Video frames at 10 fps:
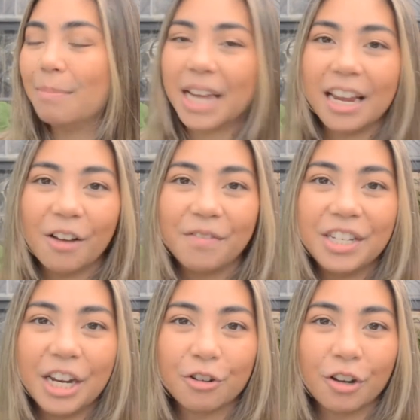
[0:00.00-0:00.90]
Day of the
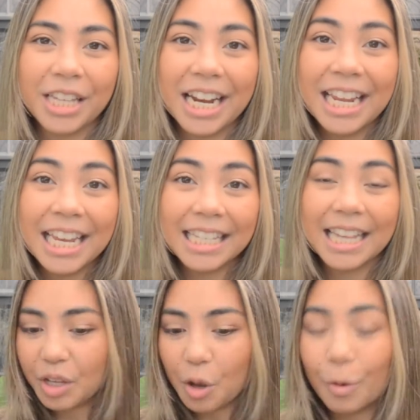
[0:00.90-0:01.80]
Dendrons and his
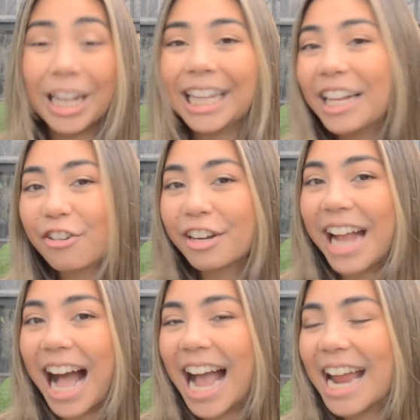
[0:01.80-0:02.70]

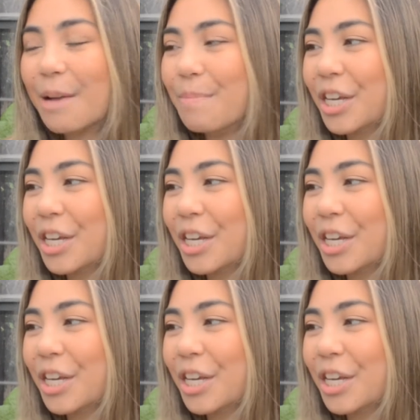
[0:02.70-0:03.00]
Wendlingerii,